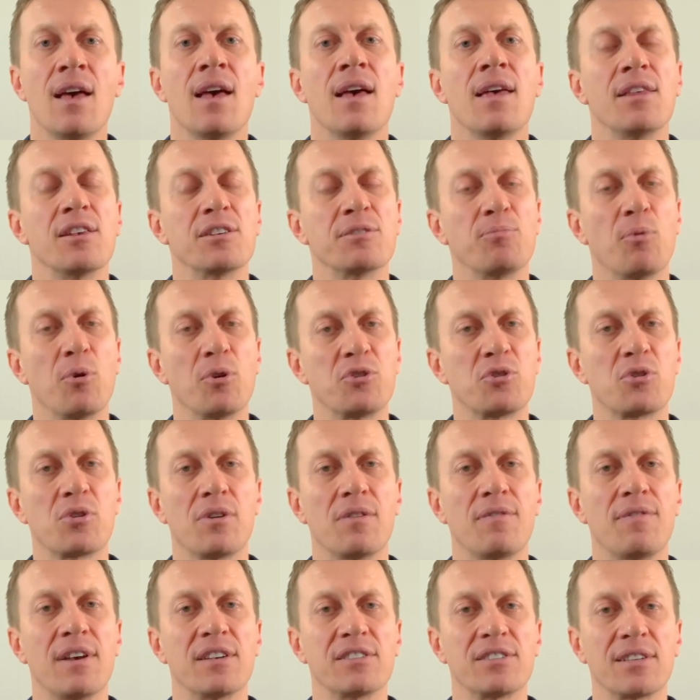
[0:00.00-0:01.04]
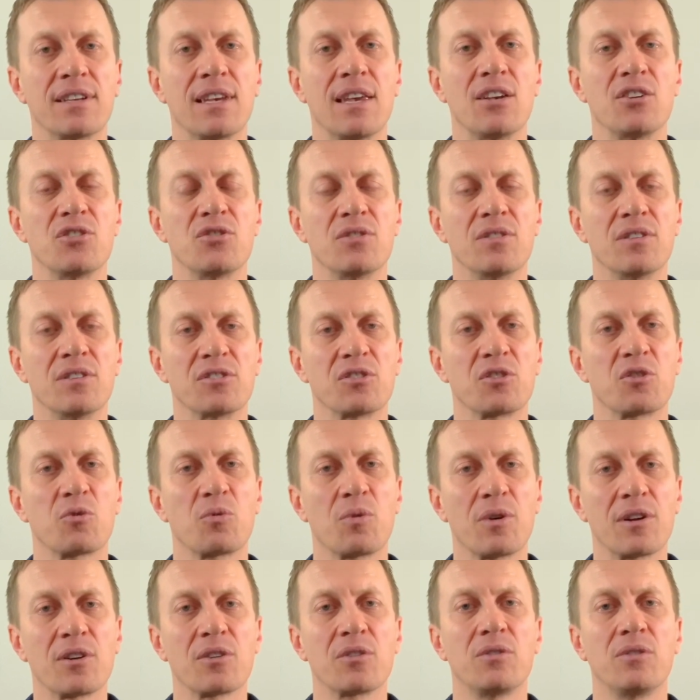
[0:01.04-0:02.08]
This moisture investigation is
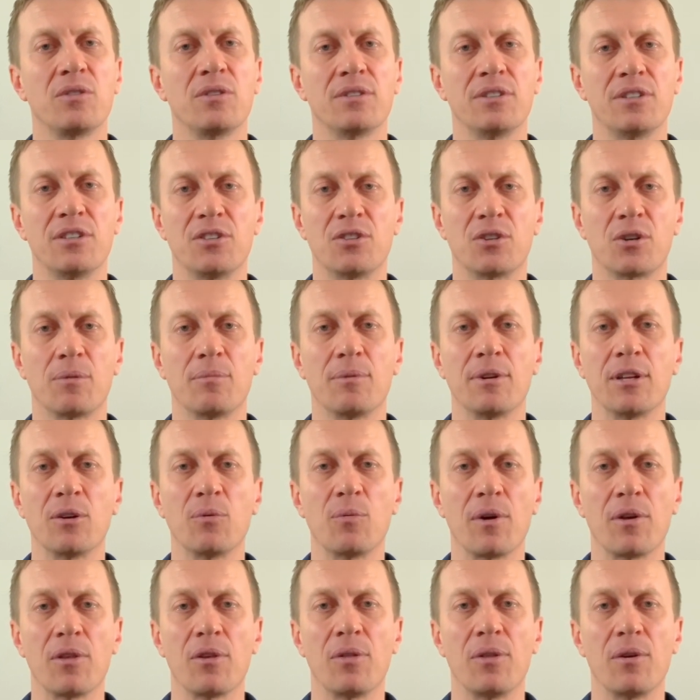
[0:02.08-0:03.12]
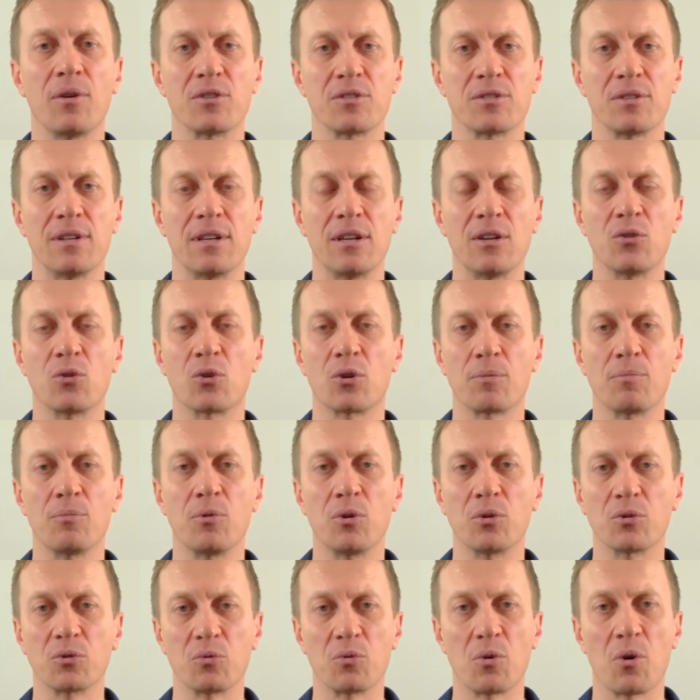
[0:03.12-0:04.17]
critical in determining whether there's an indoor
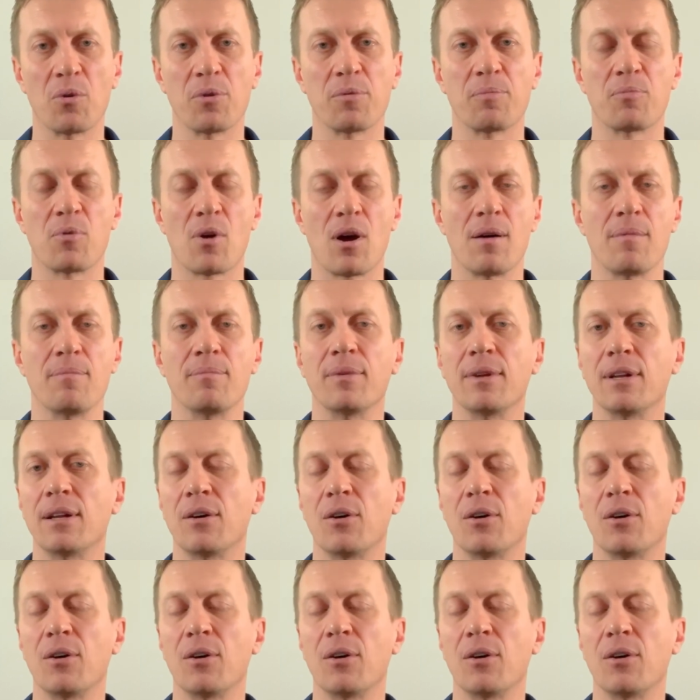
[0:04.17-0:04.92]
mold growth problem in a